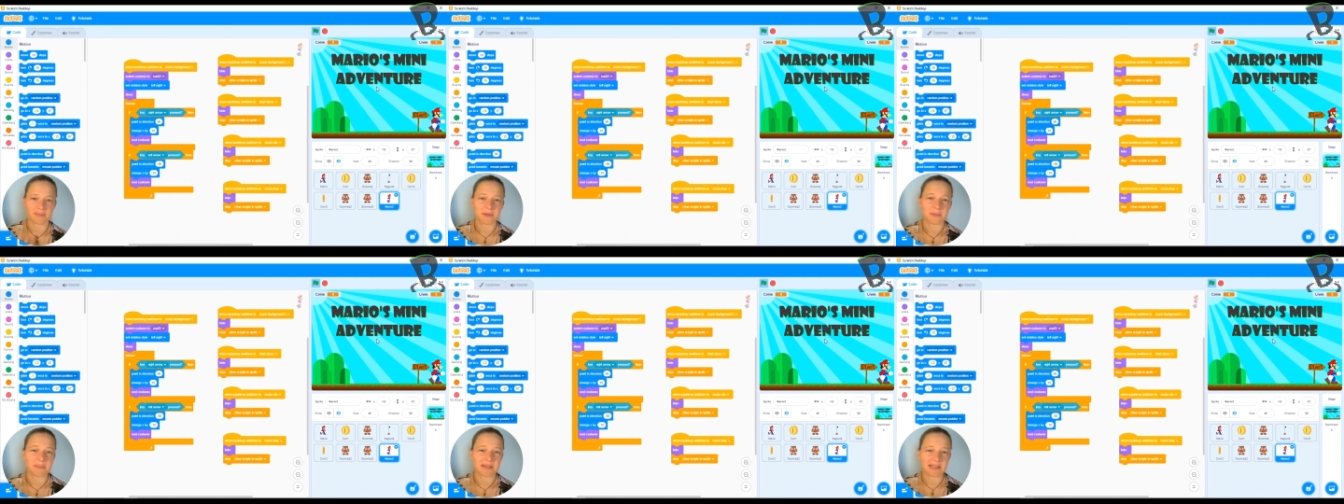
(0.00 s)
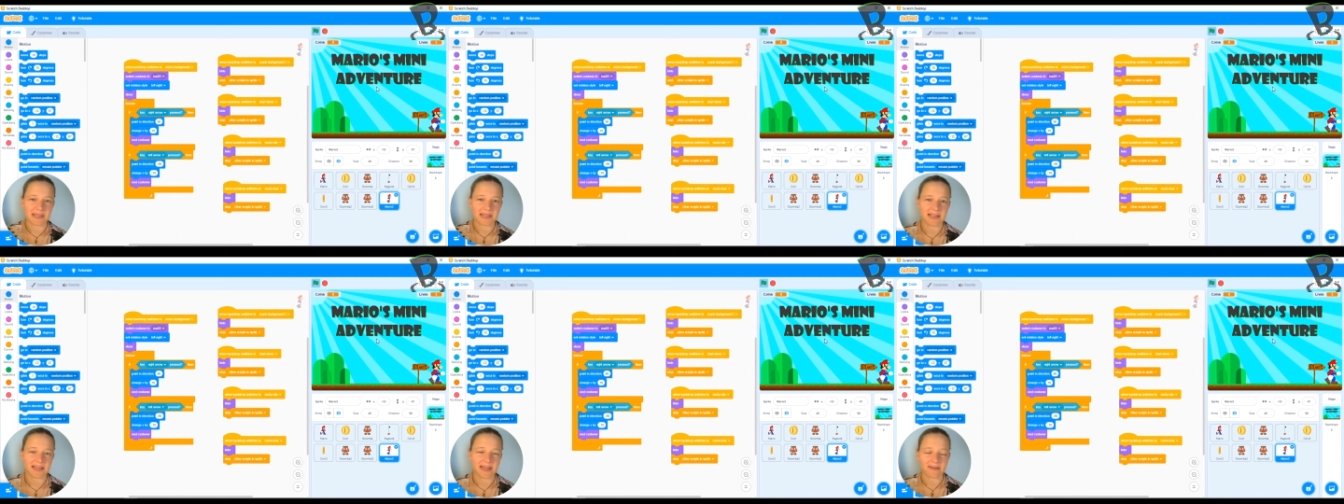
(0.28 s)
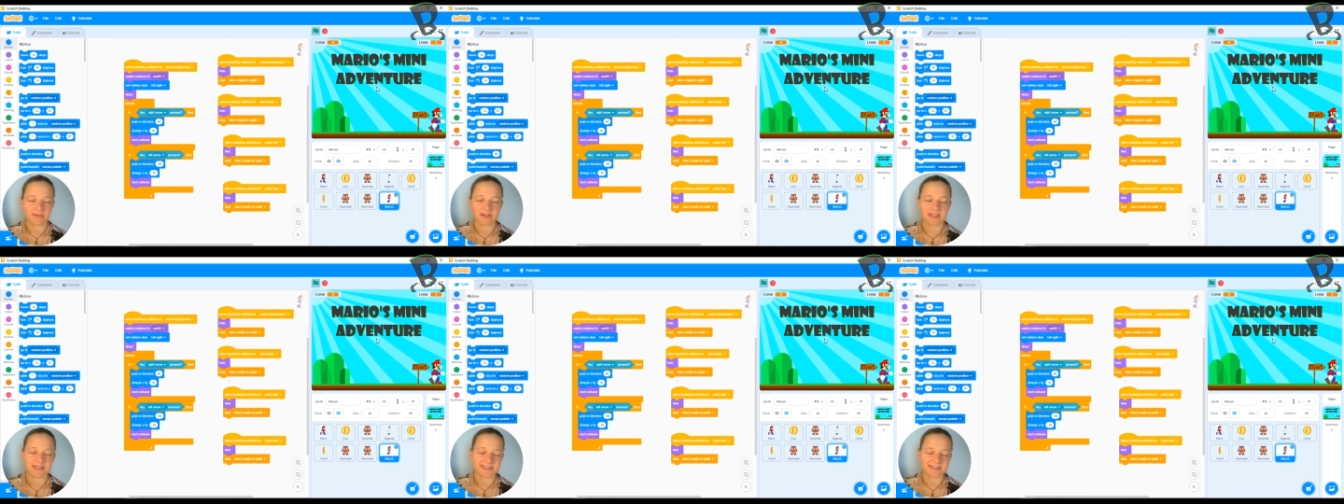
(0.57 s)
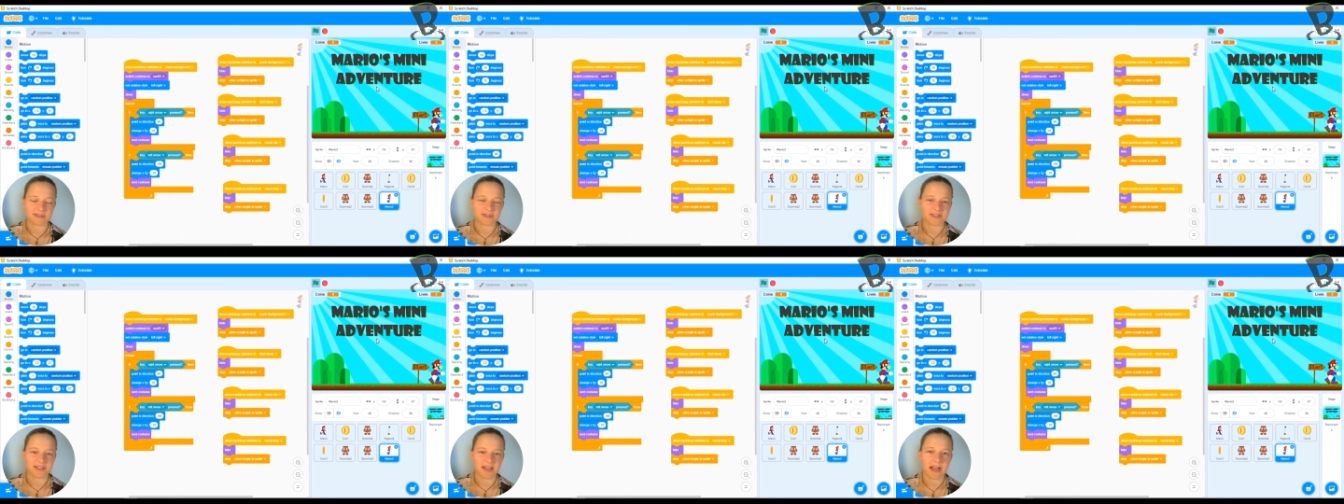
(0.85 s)
the beginning every
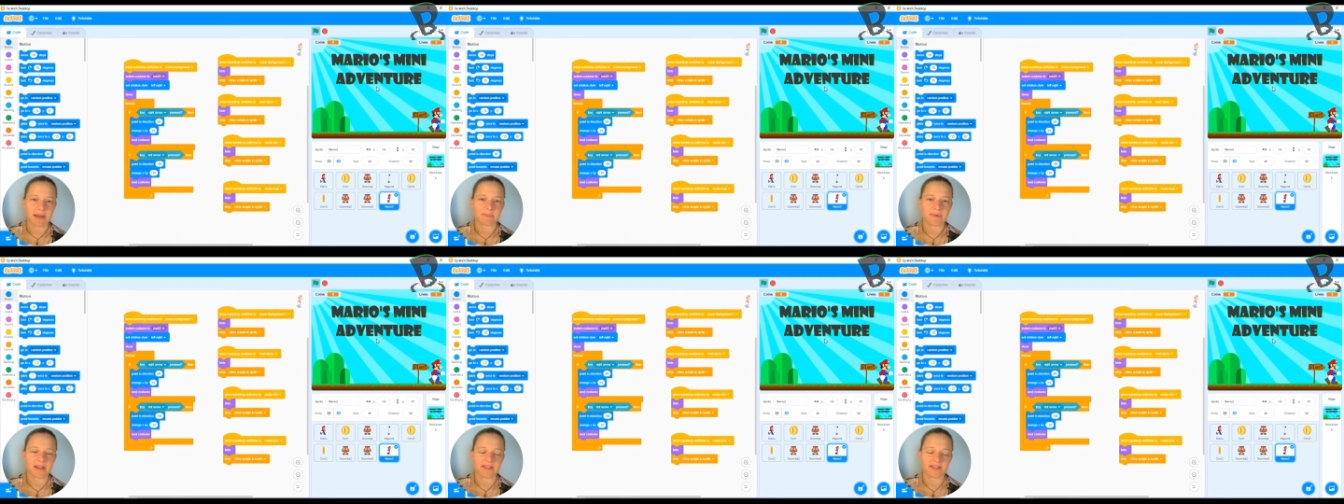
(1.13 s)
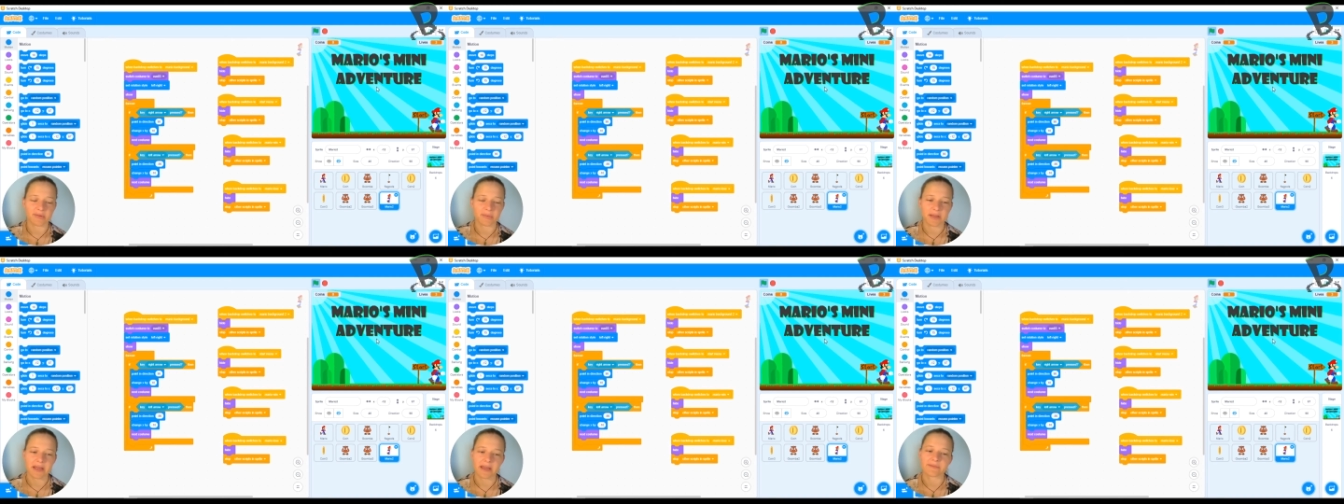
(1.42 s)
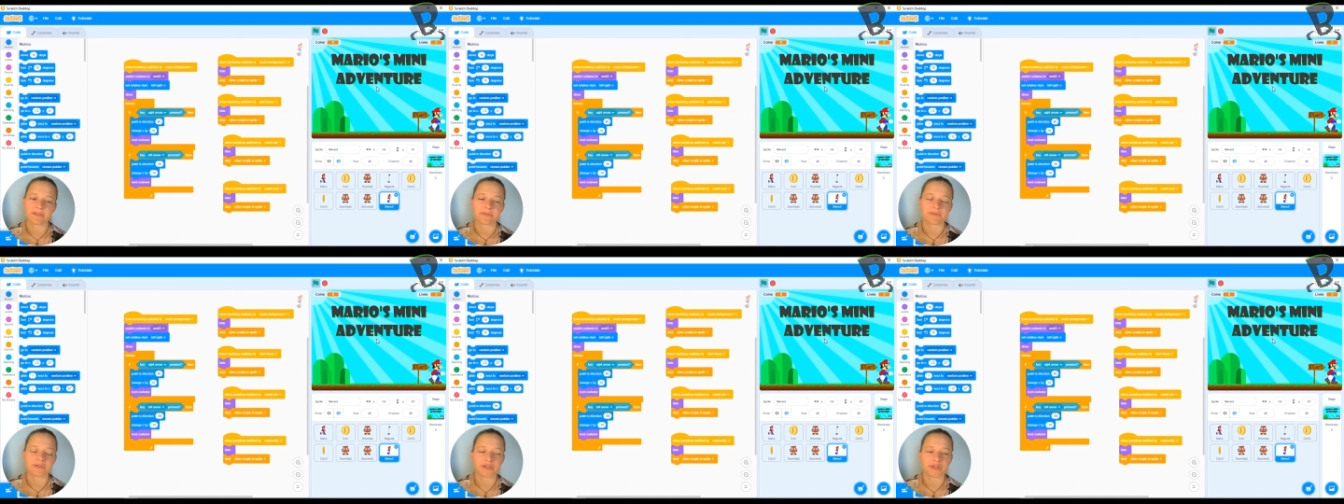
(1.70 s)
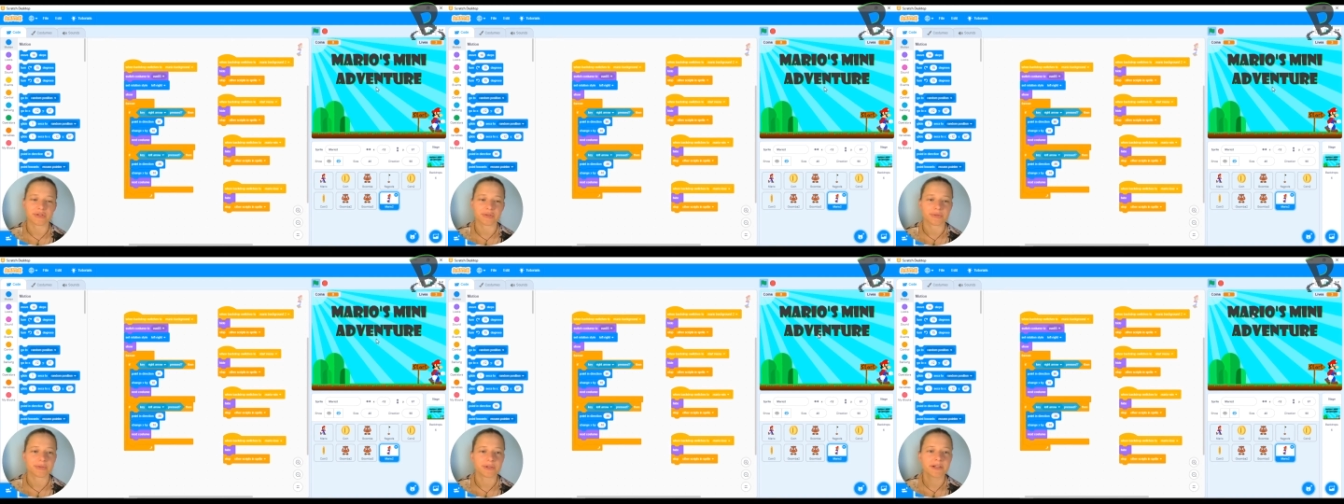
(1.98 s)
single time now that we have level
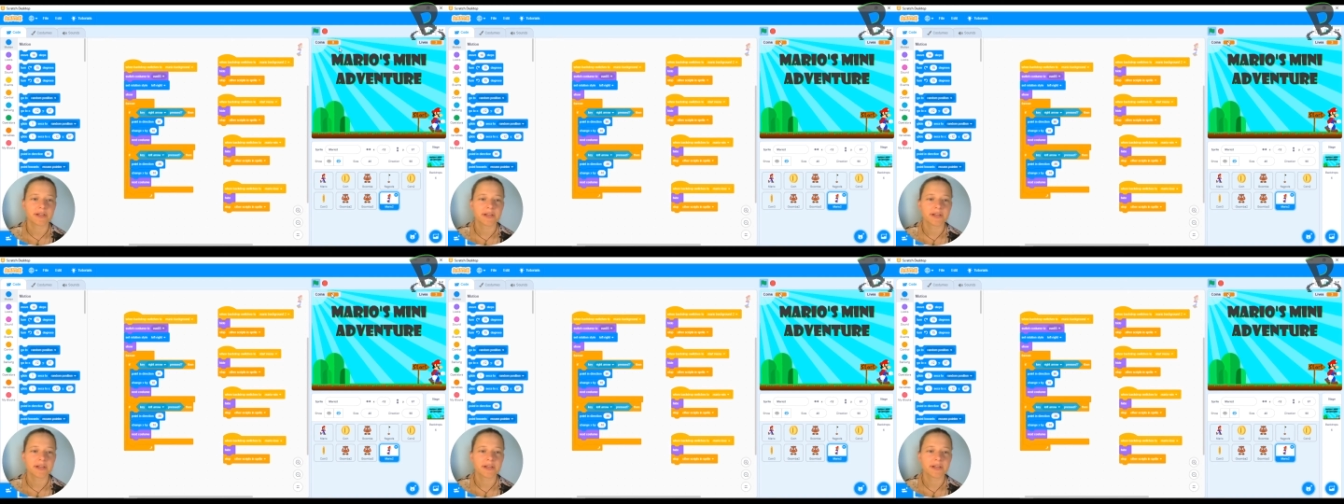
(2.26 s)
two.